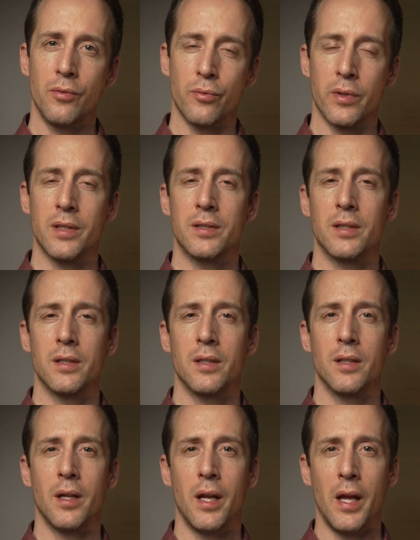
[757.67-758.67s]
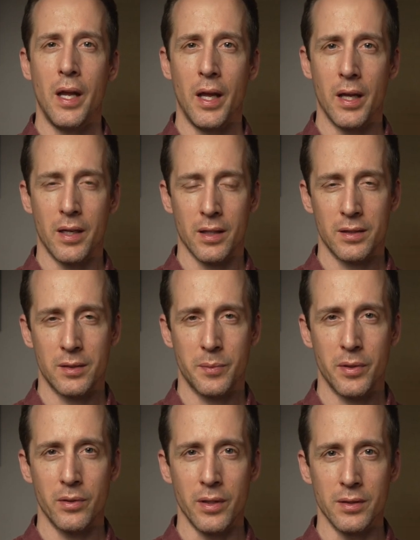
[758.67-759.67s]
reason, and
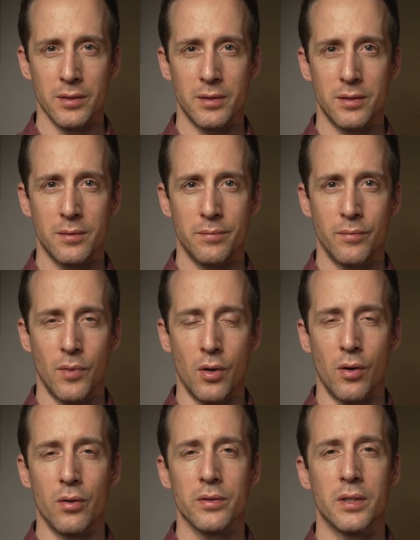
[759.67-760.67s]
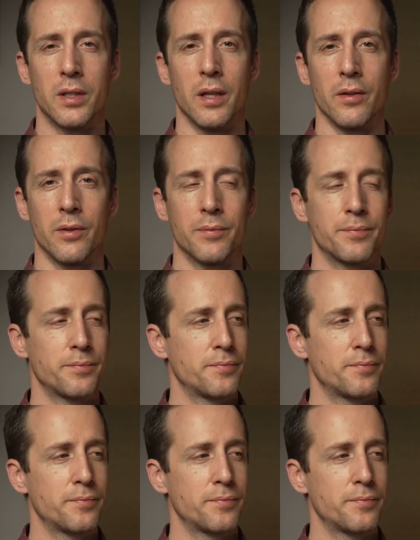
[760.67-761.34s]
experience all together.